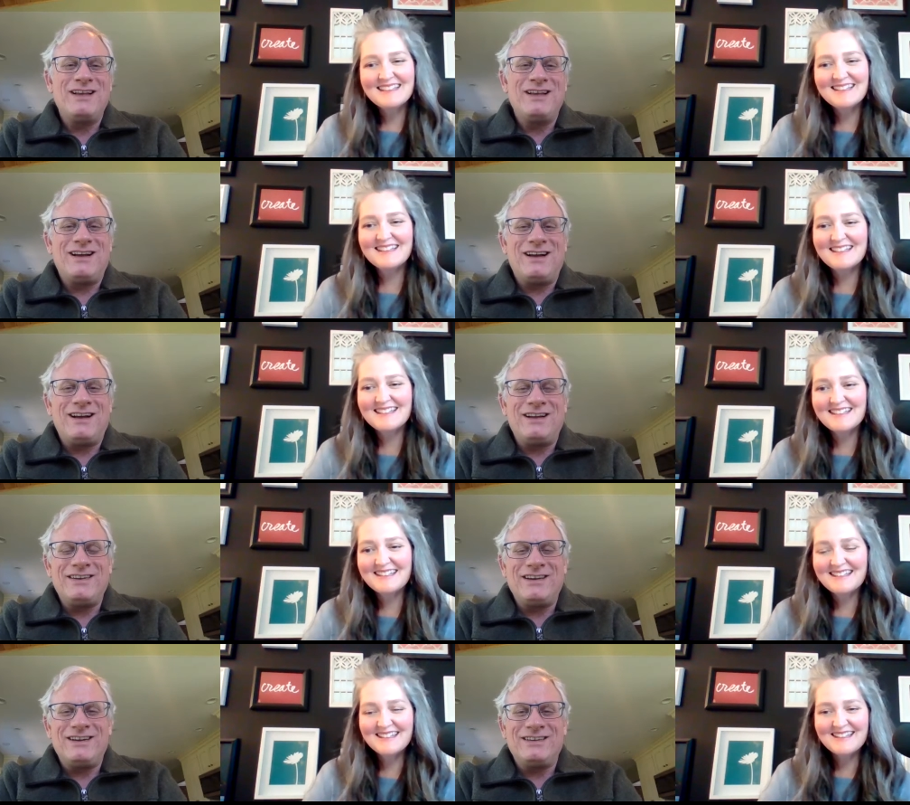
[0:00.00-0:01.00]
Speaker 1: on,
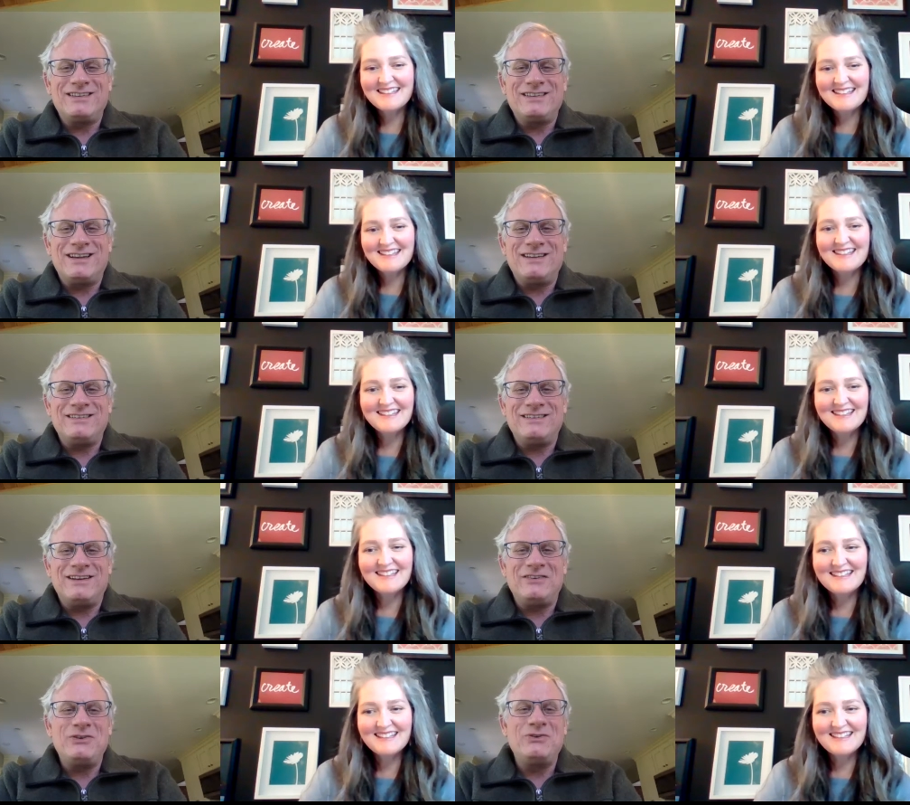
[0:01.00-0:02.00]
uh, on,
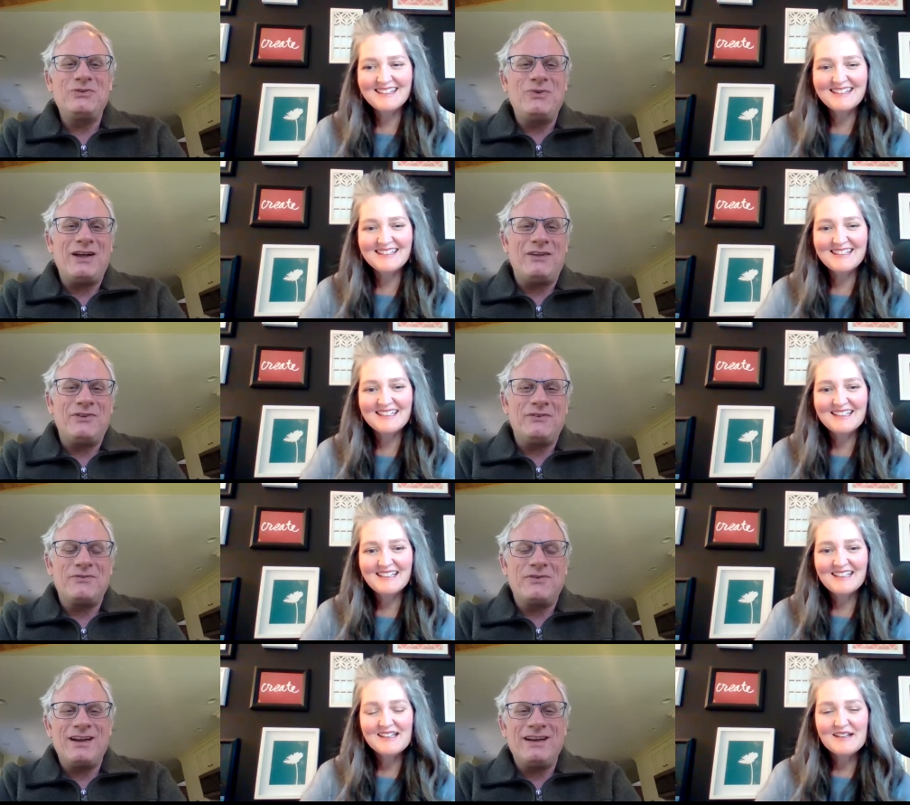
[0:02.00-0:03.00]
on June 12th on
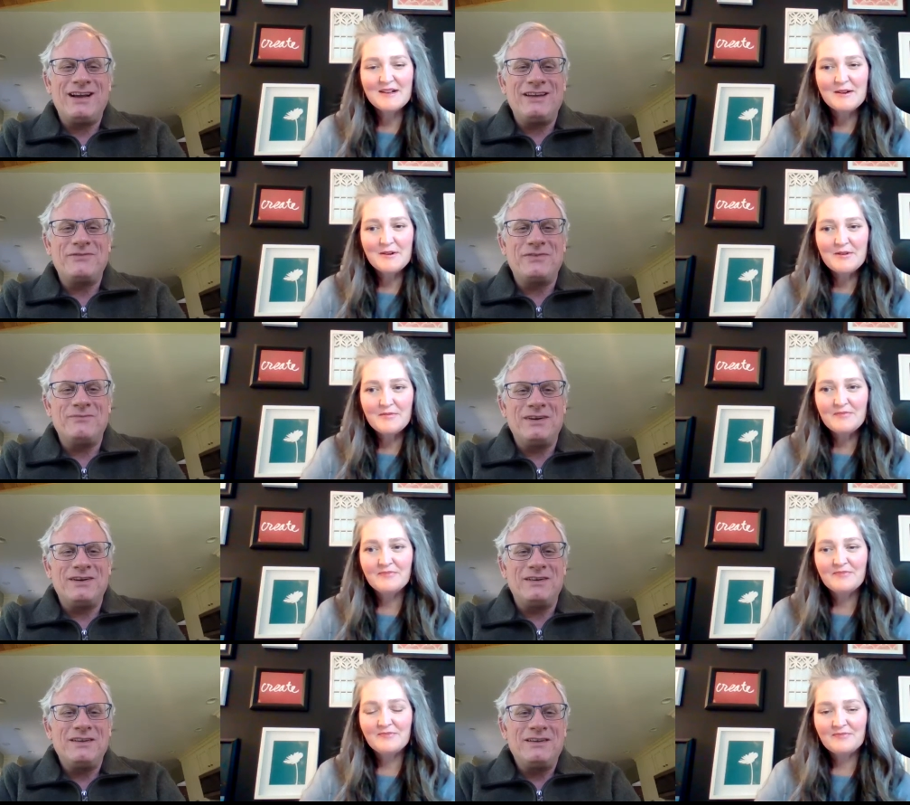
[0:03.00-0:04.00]
Friday night from
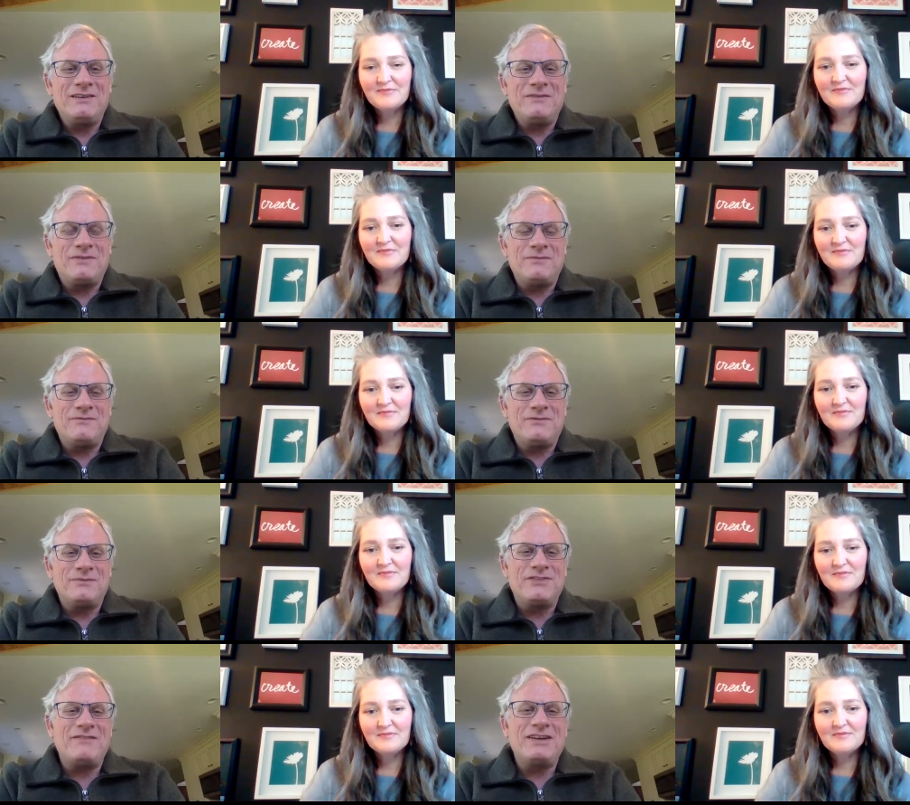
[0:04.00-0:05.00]
uh, from from
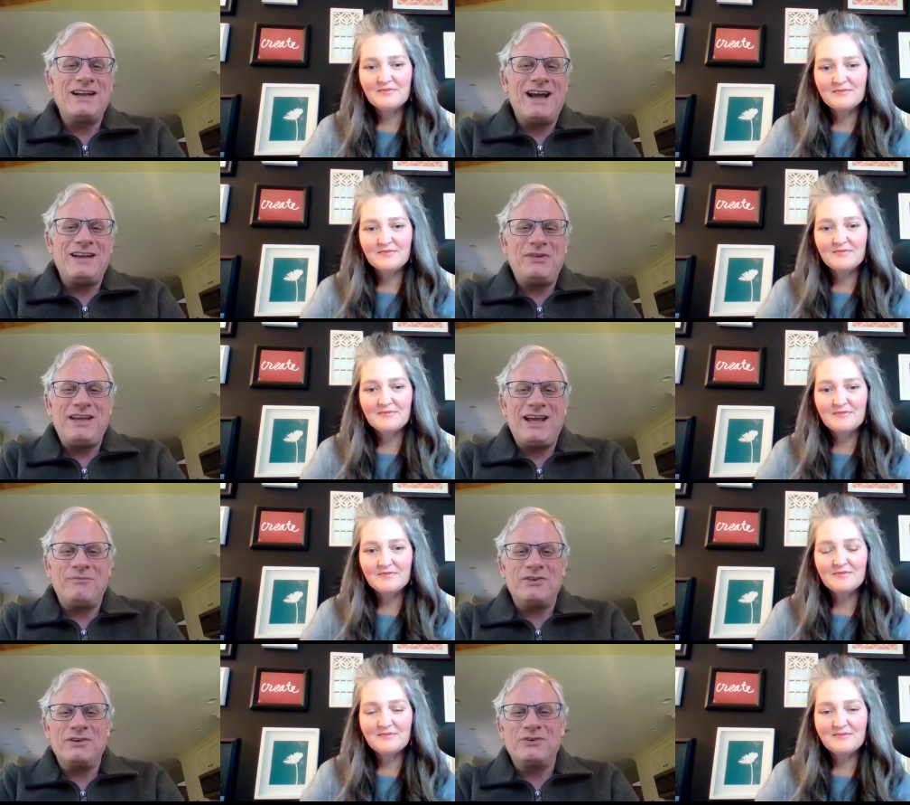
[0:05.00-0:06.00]
7 to 9 p.m.
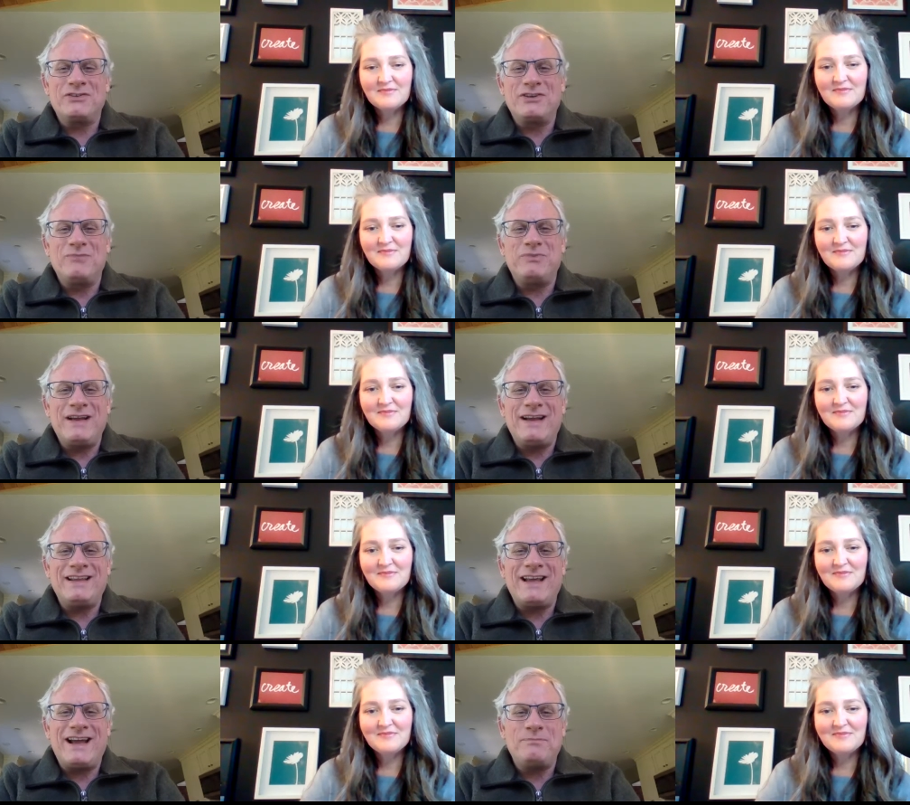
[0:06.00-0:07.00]
We're, we're still planning
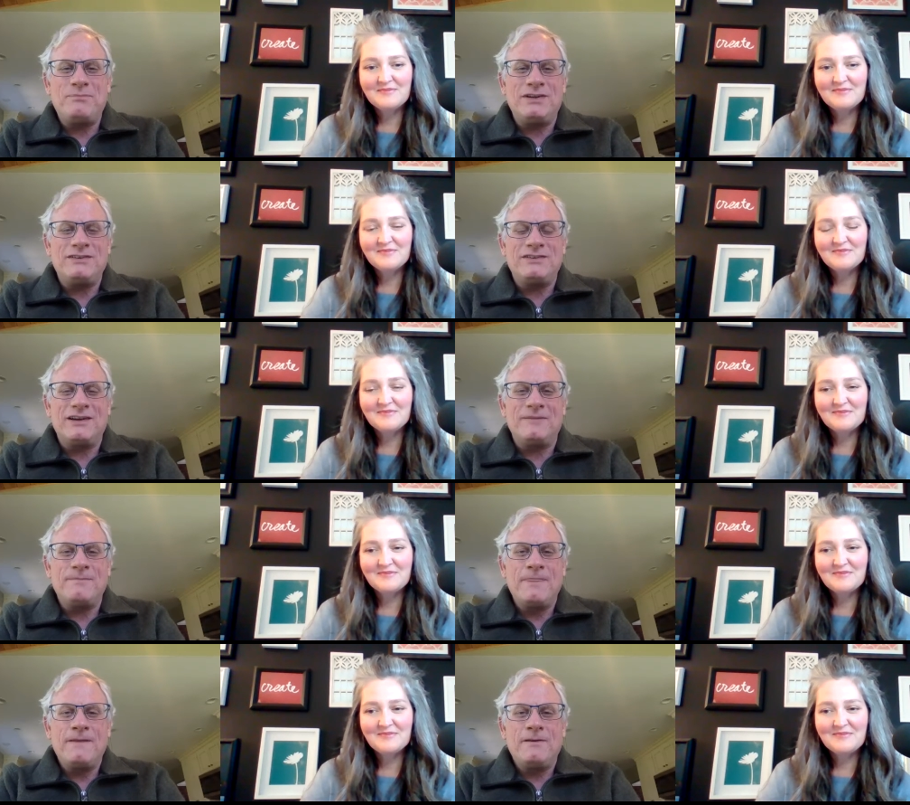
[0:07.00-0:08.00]
that, but um,
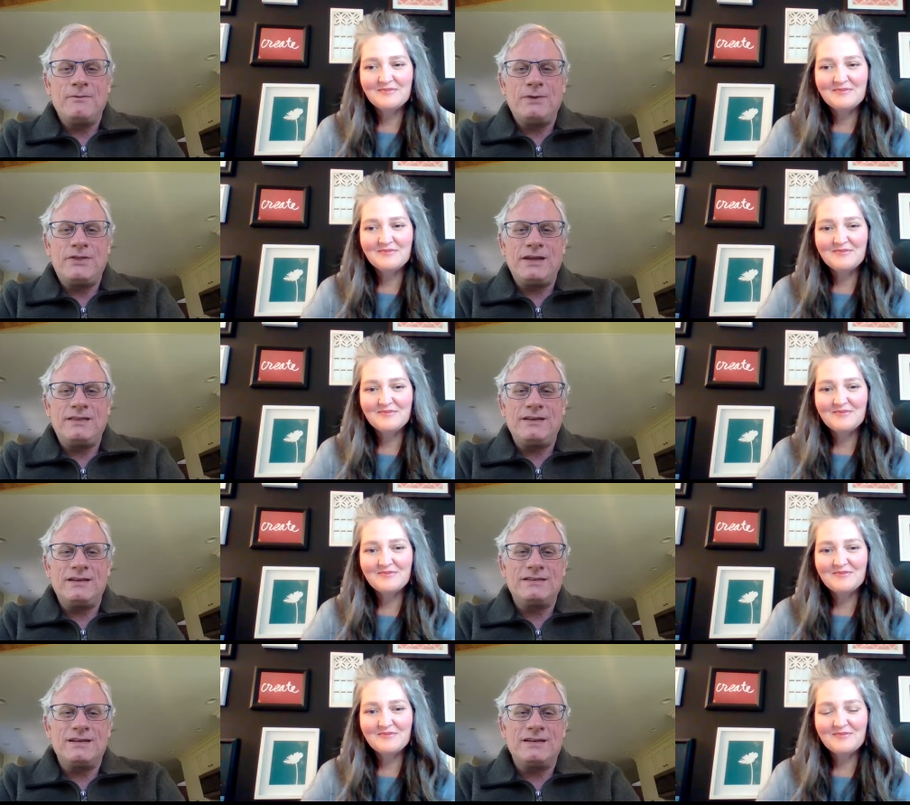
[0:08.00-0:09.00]
we think that
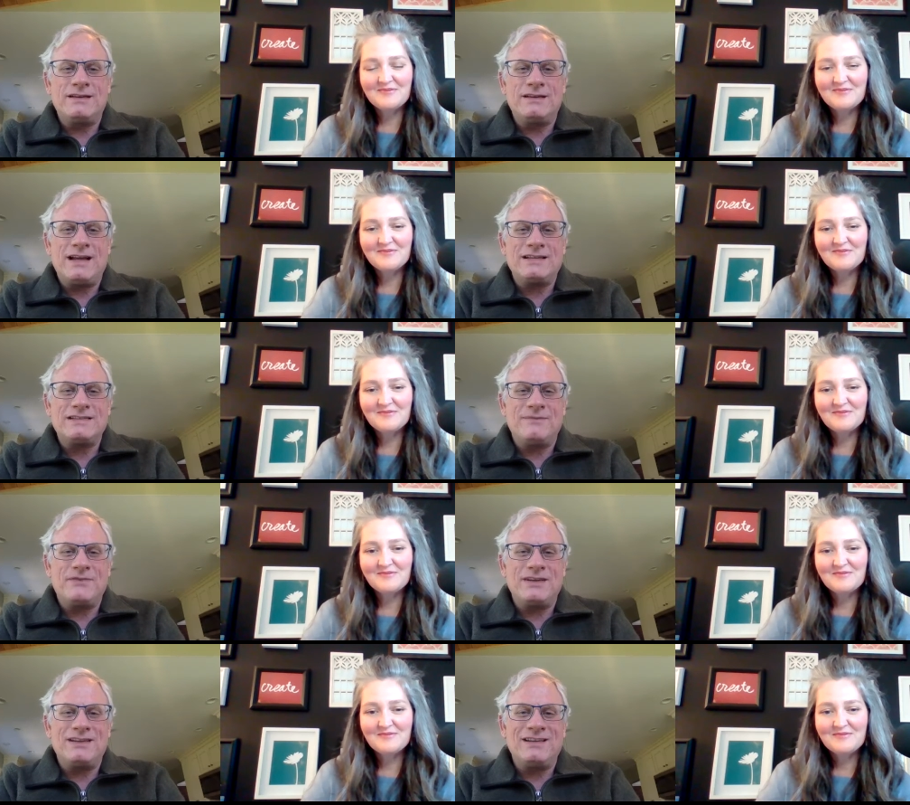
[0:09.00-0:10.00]
uh, that that's
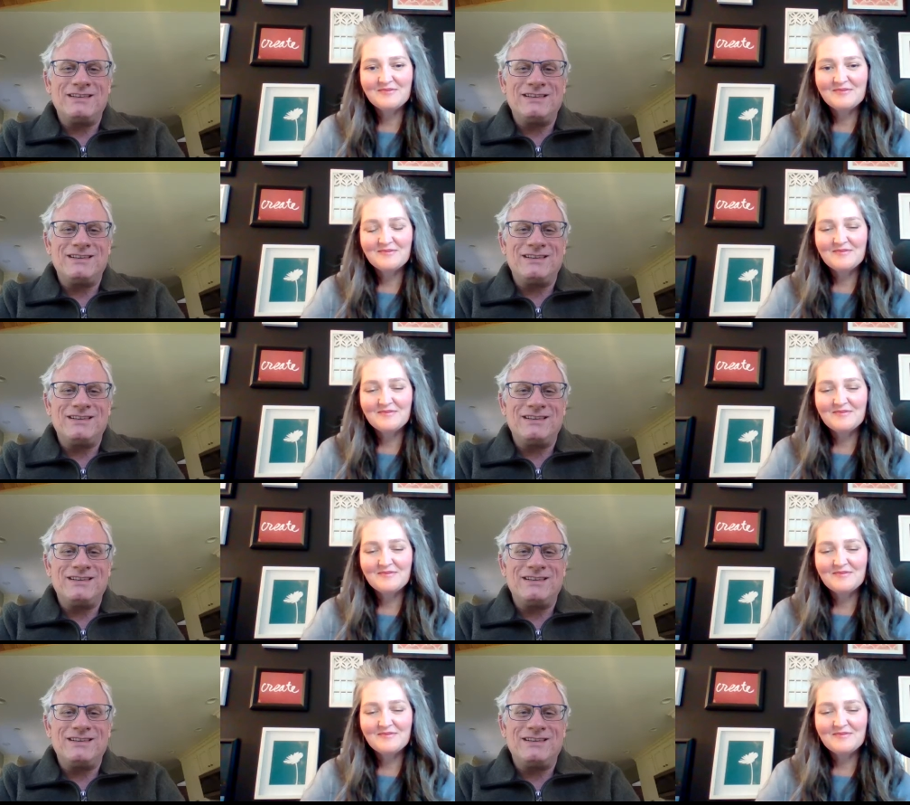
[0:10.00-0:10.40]
something that uh,